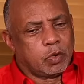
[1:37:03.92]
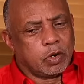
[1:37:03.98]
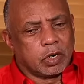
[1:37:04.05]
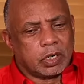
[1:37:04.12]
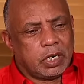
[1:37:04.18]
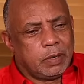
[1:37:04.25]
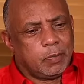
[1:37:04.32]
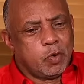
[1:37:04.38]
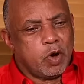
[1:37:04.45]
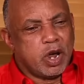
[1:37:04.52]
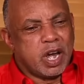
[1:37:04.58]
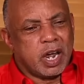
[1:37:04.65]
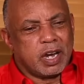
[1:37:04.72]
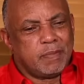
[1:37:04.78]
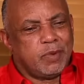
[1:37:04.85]
work keep
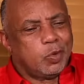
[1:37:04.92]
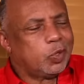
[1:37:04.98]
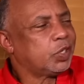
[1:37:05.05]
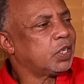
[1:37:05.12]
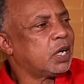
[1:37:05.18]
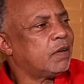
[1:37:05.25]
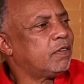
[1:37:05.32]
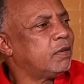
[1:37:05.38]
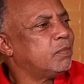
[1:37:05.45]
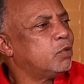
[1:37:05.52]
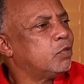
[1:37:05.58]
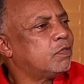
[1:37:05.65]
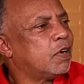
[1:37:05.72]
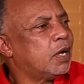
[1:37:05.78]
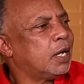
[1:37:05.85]
going and the music have to
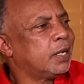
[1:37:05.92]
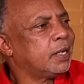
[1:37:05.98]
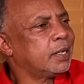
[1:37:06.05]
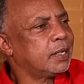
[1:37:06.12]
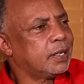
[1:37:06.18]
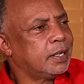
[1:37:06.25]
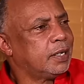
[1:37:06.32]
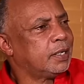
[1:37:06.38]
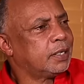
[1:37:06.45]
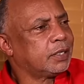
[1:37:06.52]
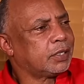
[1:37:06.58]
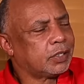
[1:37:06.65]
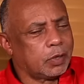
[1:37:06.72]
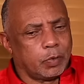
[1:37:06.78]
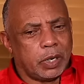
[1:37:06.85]
move on, you know.
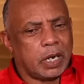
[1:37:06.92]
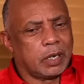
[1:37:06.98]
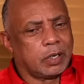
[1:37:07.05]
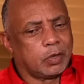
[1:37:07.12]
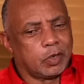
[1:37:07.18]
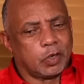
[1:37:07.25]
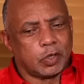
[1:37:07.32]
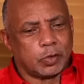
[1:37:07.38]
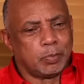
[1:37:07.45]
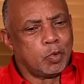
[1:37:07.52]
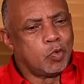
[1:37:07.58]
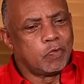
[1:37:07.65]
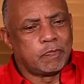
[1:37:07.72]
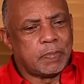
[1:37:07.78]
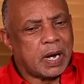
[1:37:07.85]
So we had to just
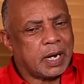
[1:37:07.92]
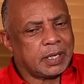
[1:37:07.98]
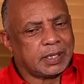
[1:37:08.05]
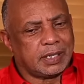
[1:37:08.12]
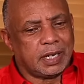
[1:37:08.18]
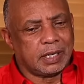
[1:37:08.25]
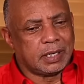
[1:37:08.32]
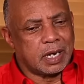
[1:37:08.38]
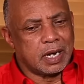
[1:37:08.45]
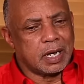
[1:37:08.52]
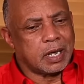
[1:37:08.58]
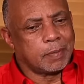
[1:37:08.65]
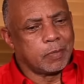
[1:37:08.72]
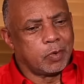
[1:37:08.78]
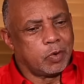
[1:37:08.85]
move past that and
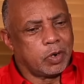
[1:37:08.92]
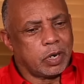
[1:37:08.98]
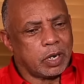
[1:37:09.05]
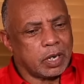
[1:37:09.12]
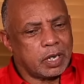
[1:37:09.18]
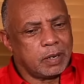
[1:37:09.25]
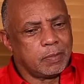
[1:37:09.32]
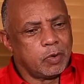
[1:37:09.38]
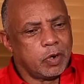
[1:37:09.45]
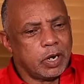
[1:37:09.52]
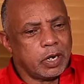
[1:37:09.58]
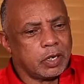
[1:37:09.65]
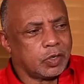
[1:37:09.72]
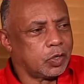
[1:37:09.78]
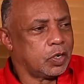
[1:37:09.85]
keep
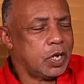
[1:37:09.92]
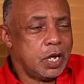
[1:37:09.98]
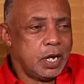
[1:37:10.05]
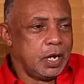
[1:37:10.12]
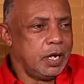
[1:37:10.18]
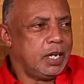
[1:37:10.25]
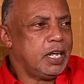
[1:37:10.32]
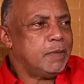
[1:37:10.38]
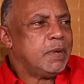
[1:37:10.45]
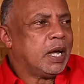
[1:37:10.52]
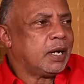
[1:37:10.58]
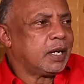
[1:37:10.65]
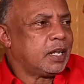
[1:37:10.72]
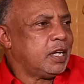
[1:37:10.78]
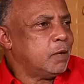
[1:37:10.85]
going. So
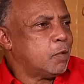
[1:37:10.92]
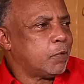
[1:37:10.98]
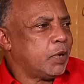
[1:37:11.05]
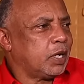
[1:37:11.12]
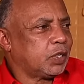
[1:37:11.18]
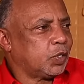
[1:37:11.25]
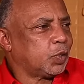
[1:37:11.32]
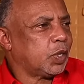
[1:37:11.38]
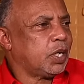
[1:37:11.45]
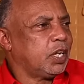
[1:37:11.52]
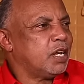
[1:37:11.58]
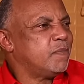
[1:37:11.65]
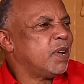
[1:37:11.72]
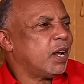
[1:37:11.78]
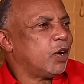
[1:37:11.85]
Damian came up. This is where
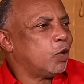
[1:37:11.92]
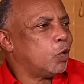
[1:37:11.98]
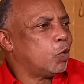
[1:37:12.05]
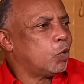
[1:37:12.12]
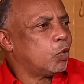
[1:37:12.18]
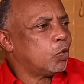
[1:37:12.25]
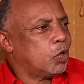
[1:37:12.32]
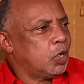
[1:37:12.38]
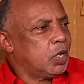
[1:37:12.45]
Damian now